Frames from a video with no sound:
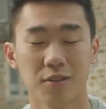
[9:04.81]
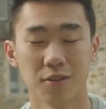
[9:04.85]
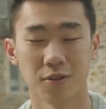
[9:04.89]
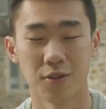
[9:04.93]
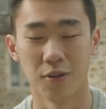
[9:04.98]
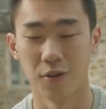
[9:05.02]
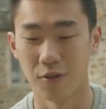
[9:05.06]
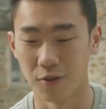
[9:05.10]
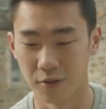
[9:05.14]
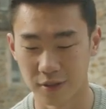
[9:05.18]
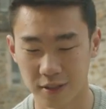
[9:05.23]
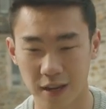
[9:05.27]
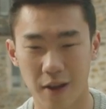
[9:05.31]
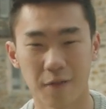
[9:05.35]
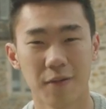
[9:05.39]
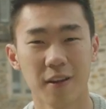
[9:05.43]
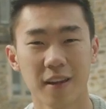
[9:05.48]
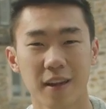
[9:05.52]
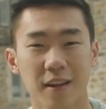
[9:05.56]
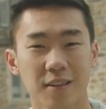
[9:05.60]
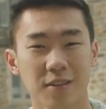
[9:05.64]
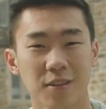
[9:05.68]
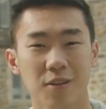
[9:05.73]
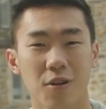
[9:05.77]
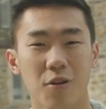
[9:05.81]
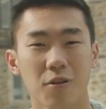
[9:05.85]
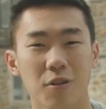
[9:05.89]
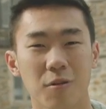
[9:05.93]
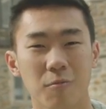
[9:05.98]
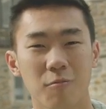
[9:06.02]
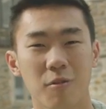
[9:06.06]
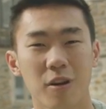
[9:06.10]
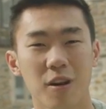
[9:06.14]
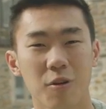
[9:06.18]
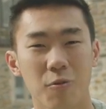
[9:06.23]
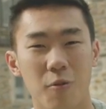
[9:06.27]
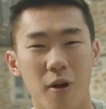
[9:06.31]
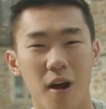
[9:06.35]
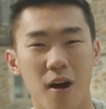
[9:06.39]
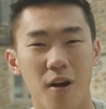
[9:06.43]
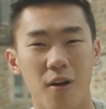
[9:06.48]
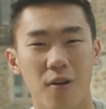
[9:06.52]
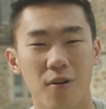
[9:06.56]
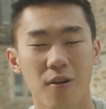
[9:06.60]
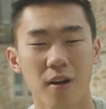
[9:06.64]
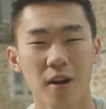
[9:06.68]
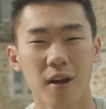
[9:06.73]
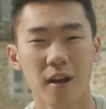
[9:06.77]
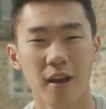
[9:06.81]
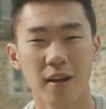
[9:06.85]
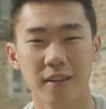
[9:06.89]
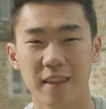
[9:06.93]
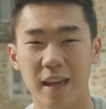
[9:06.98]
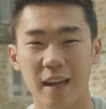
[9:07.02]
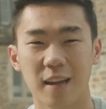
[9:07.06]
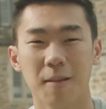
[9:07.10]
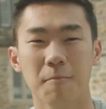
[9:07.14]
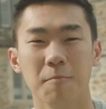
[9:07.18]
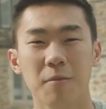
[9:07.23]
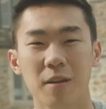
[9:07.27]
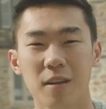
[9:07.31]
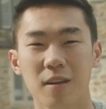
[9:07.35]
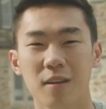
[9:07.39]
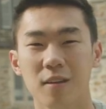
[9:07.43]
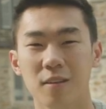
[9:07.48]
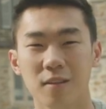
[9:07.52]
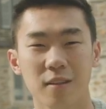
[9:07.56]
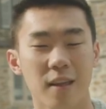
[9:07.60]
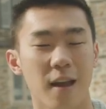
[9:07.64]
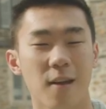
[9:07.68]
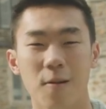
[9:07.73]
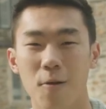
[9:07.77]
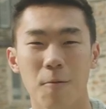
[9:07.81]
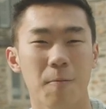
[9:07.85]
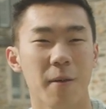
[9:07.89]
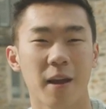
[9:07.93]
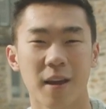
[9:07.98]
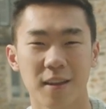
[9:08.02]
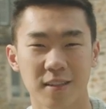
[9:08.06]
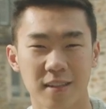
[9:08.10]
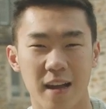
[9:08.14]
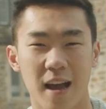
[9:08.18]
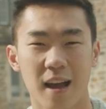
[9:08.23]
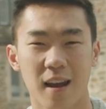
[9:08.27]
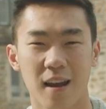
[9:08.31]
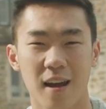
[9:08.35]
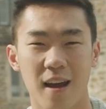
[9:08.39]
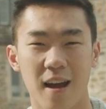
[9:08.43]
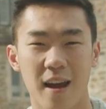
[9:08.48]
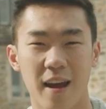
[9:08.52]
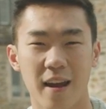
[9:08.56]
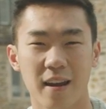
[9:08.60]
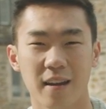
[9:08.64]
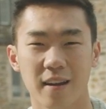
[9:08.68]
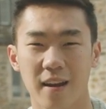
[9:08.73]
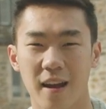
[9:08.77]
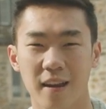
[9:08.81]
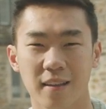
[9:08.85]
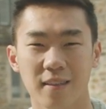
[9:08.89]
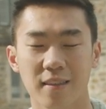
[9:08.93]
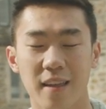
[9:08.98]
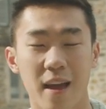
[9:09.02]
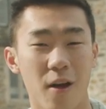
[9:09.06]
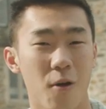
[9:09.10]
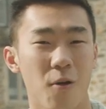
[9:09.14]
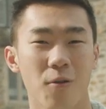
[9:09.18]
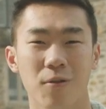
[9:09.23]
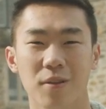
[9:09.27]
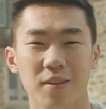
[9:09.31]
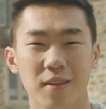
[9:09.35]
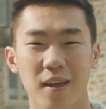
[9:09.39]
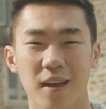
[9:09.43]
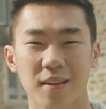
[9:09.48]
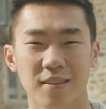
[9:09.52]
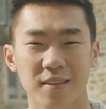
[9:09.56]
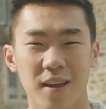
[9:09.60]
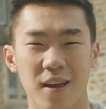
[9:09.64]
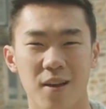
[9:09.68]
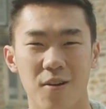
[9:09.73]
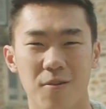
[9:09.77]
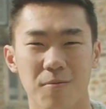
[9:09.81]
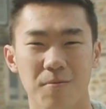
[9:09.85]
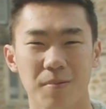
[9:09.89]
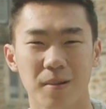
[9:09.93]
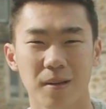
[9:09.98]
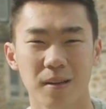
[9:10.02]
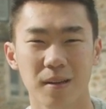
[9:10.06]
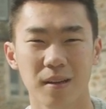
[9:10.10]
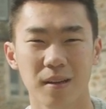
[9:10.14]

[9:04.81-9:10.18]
So definitely get to know them really well. They can be, they're your biggest ally and they're only there to help.